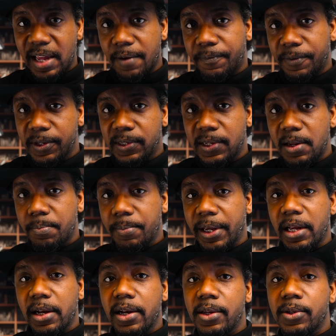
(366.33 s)
deficit
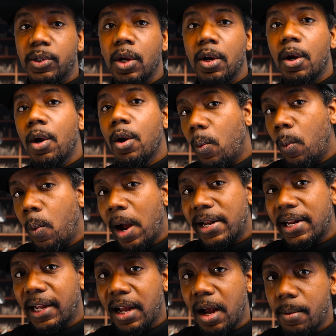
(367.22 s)
because
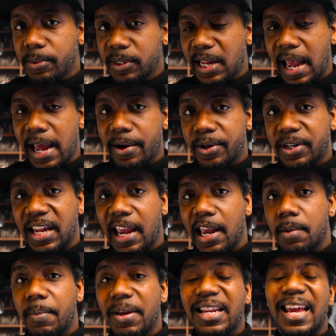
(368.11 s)
when it comes to
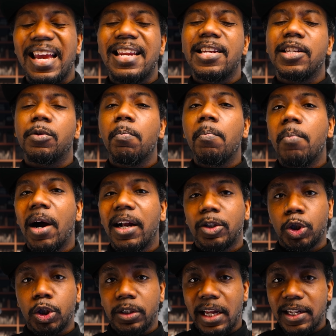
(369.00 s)
entertainment, it is
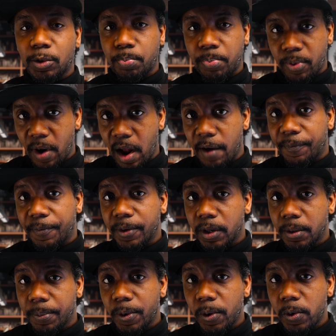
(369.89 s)
much less
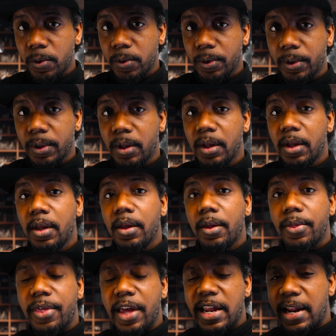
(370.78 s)
profitable
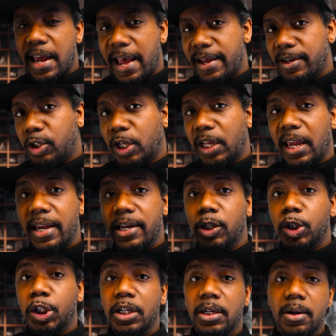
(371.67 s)
than
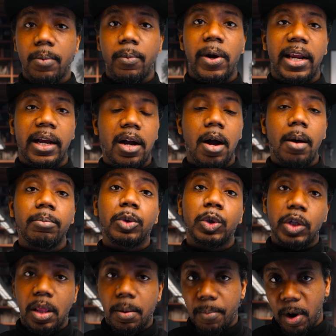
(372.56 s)
education when it comes
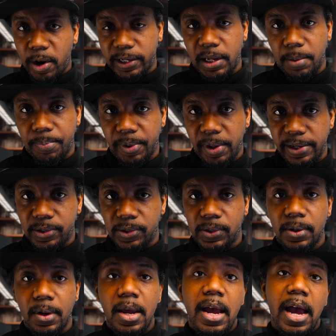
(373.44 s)
to the
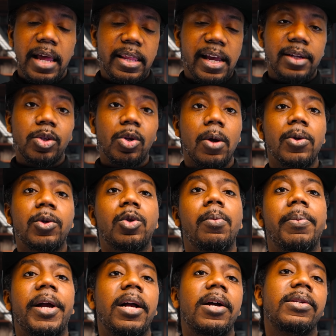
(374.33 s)
marketplace. And that's also
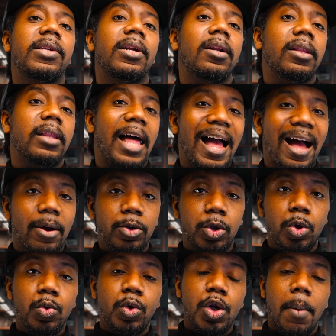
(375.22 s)
because it
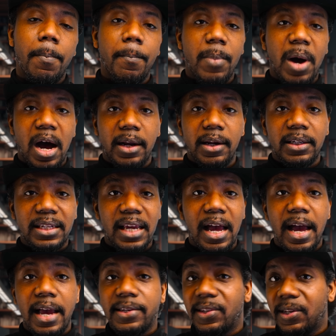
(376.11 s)
allows you to
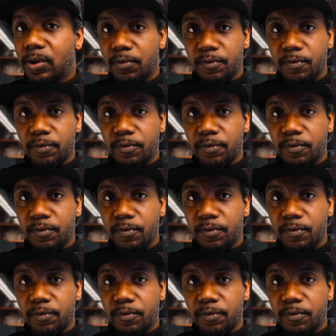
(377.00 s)
monetize and